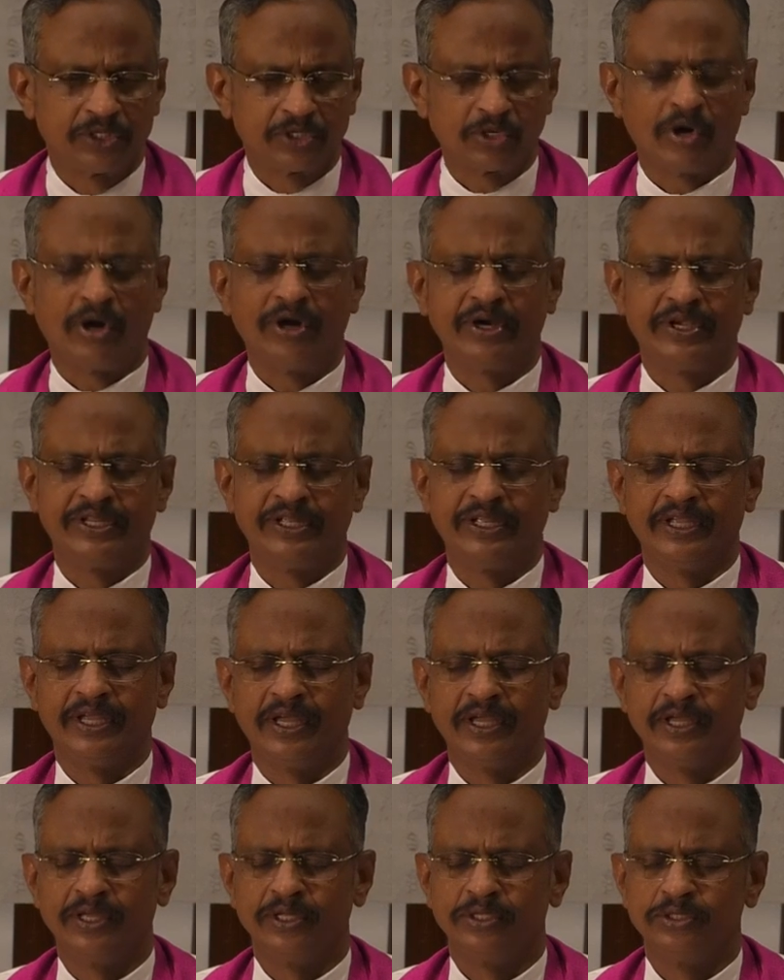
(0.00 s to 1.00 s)
taught
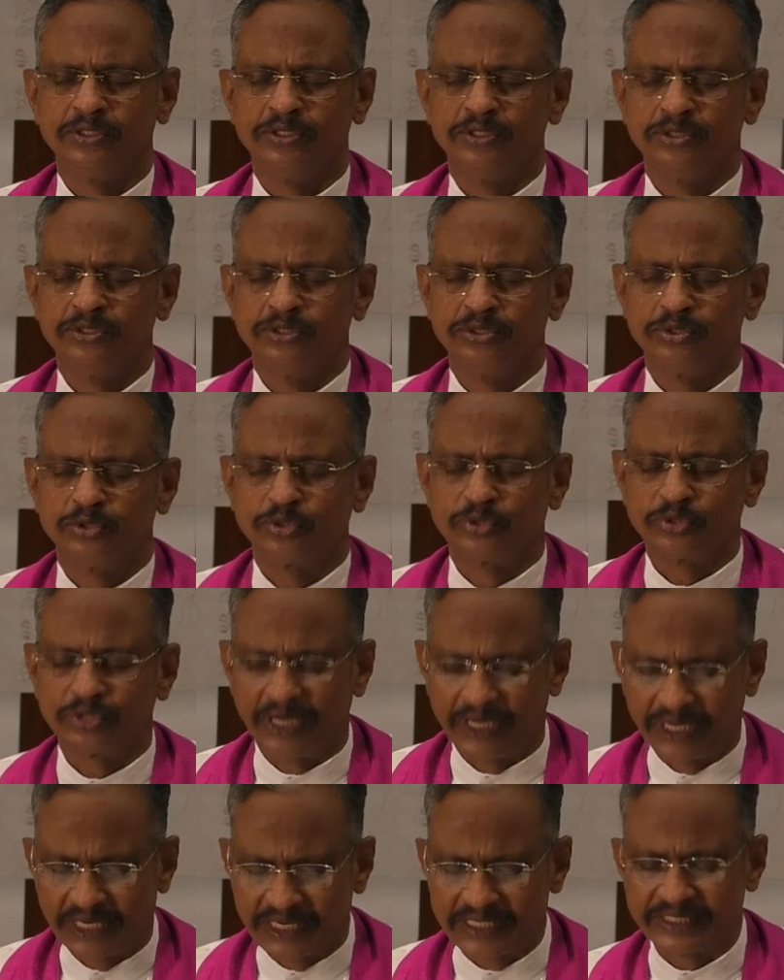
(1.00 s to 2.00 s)
here to
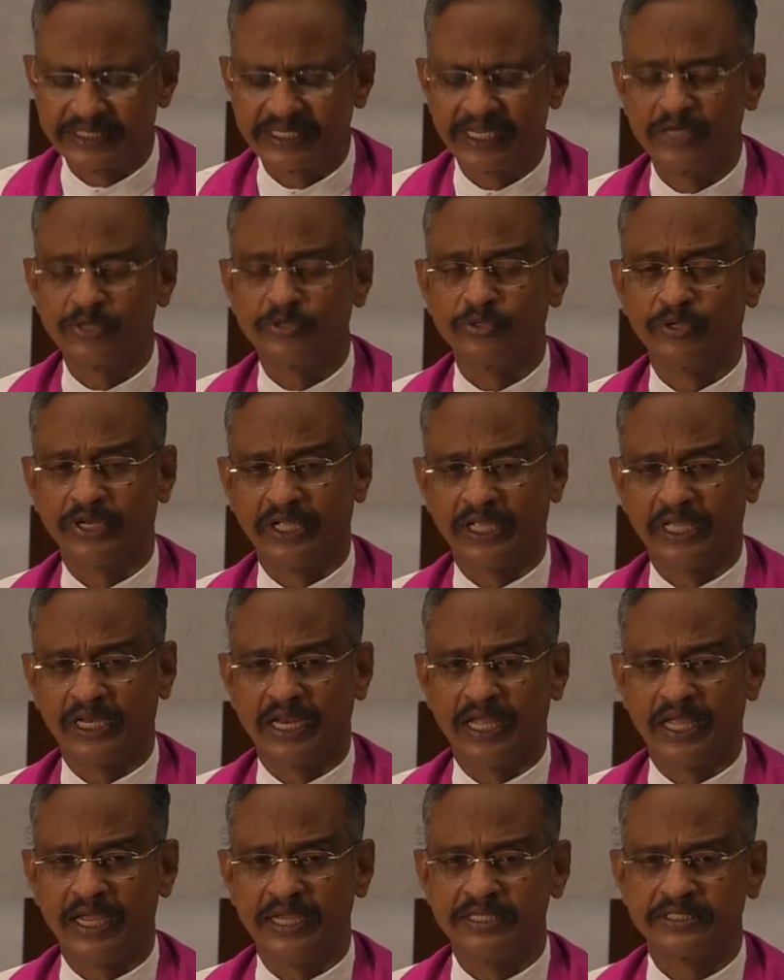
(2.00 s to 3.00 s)
understand, to
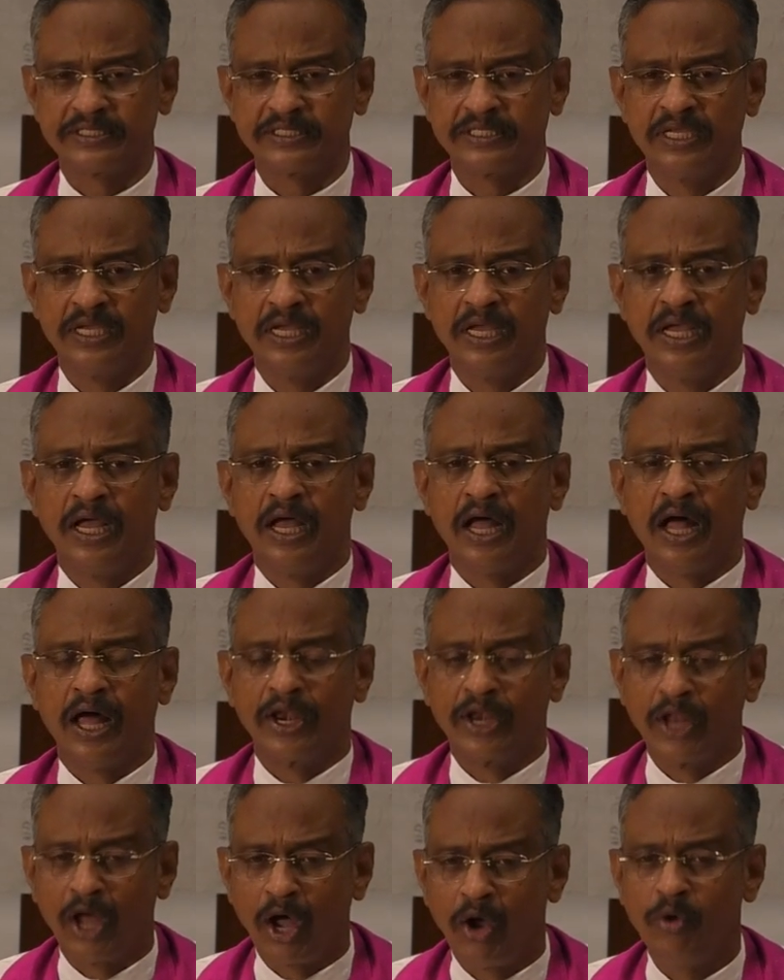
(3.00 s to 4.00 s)
realize,
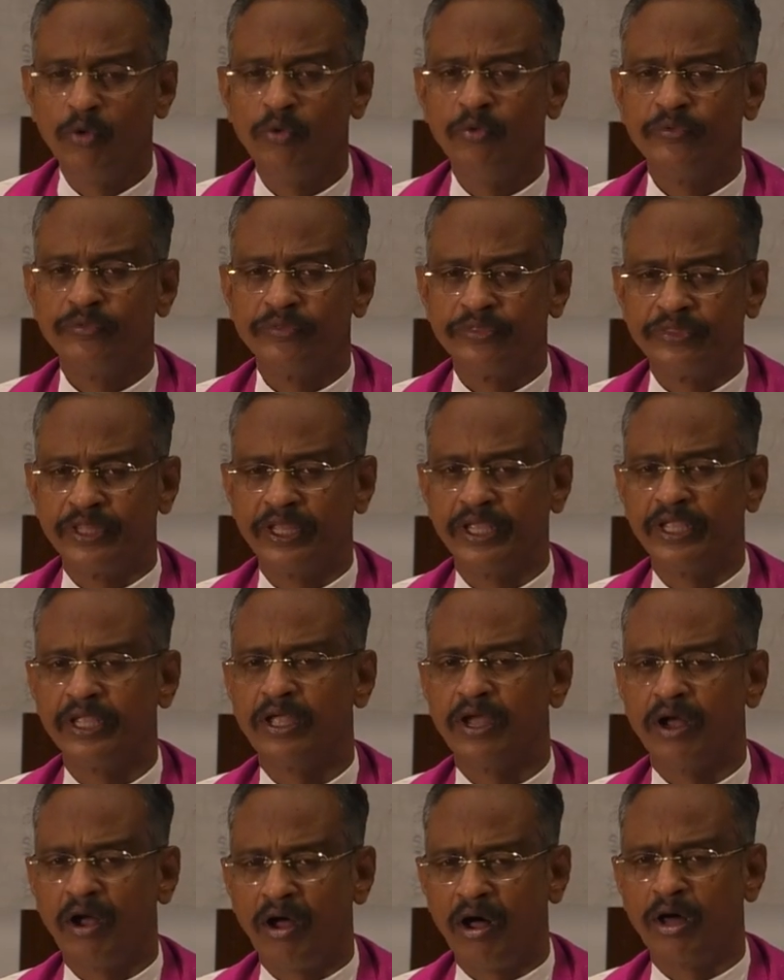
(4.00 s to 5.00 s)
and how
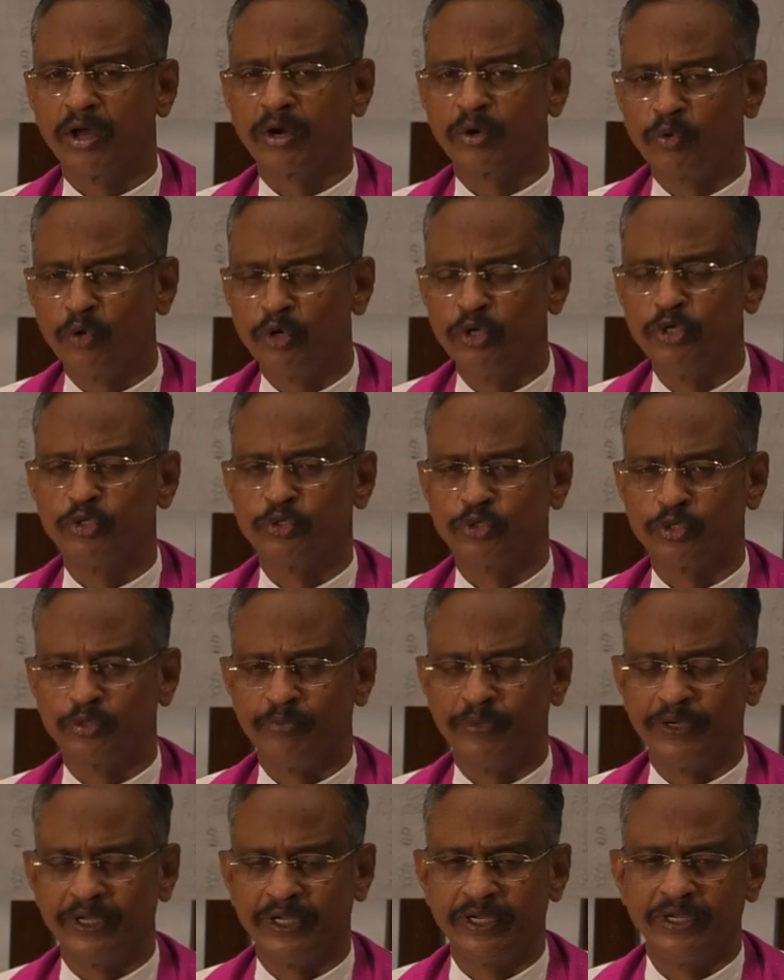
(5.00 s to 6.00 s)
they are going to
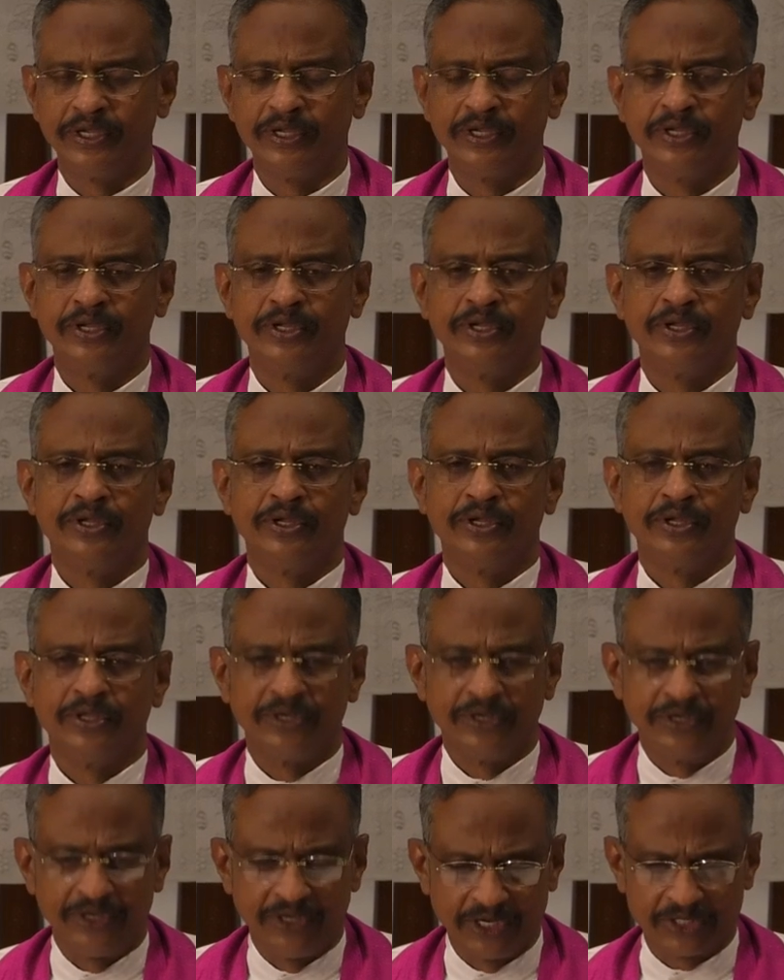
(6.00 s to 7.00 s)
be
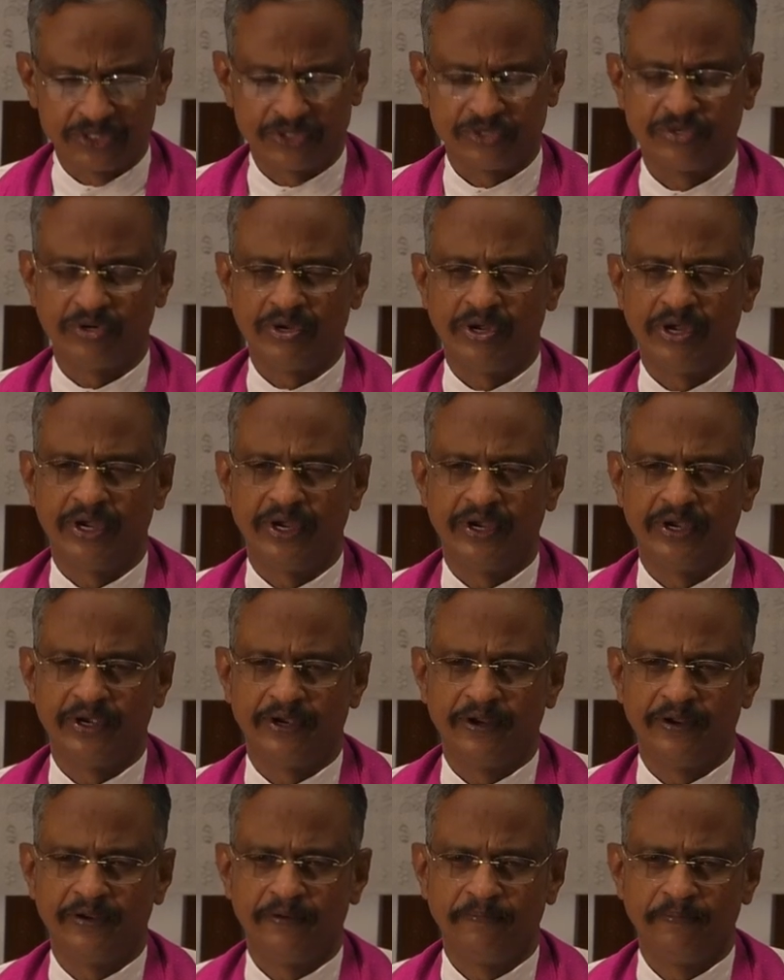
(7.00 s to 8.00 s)
destroyed.
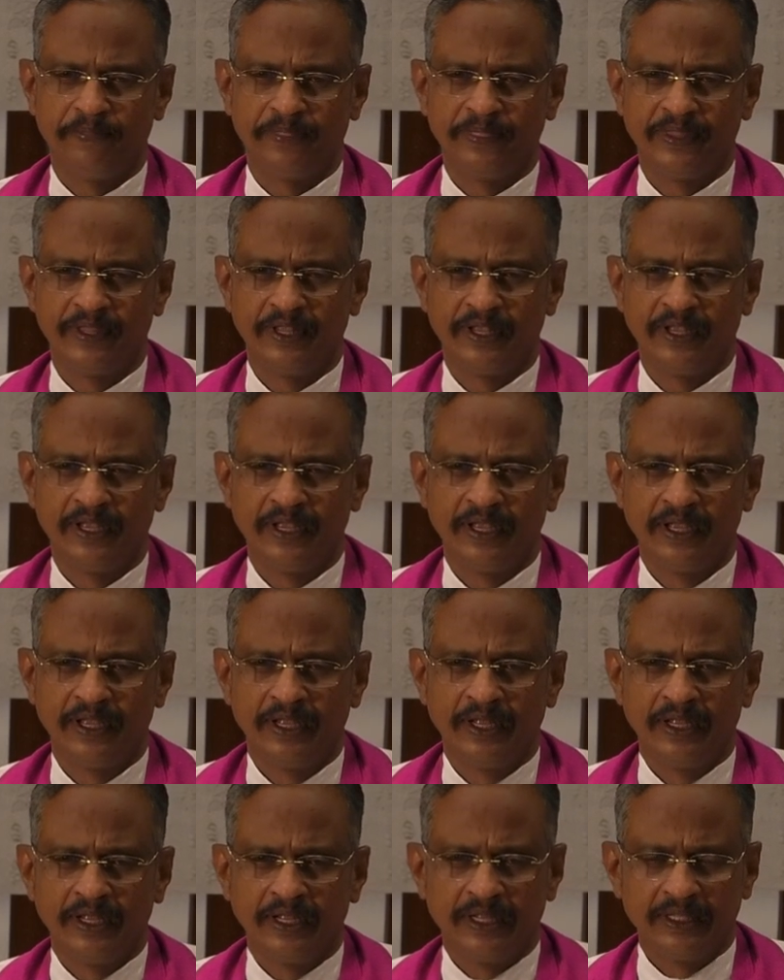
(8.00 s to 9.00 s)

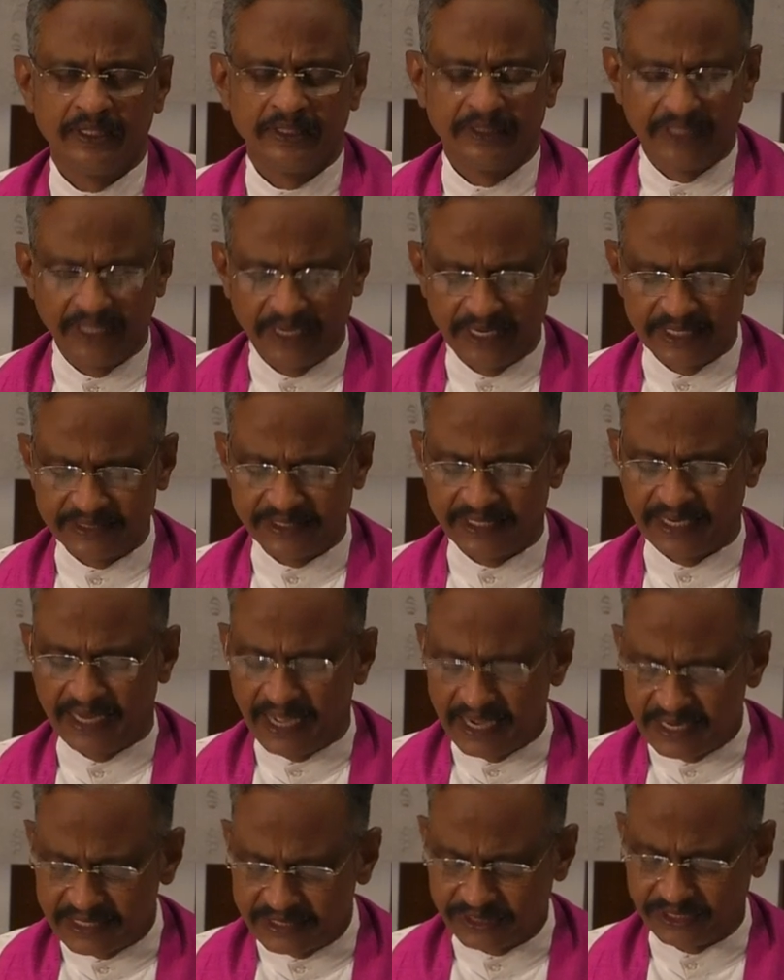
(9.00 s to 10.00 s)
There is an
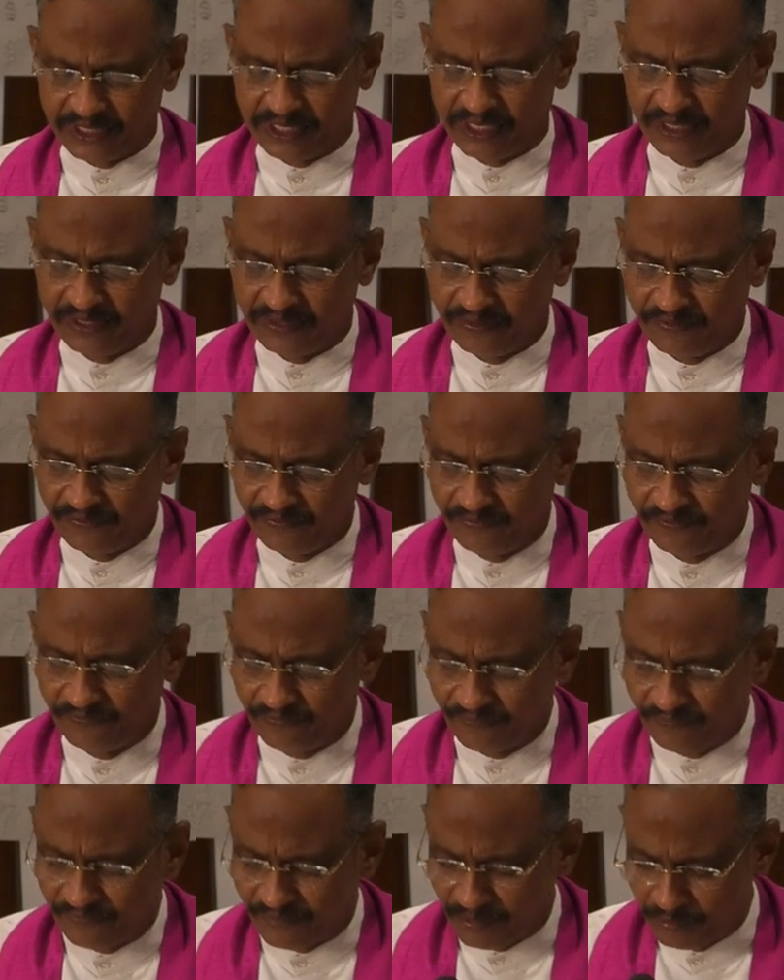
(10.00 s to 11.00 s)
answer
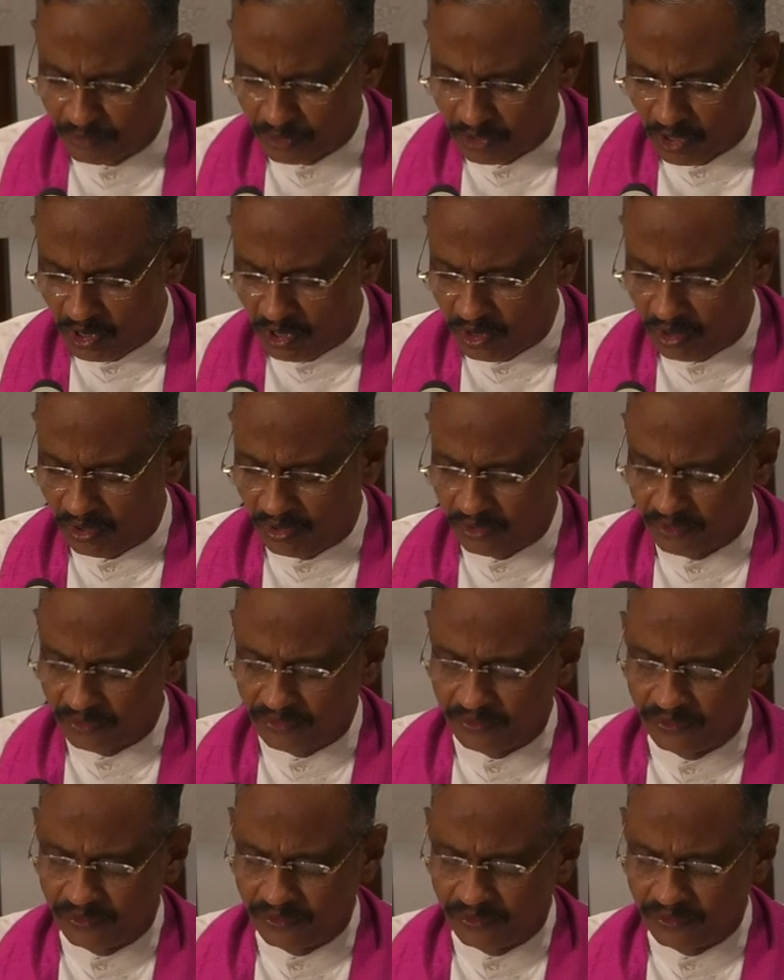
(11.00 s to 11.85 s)
from God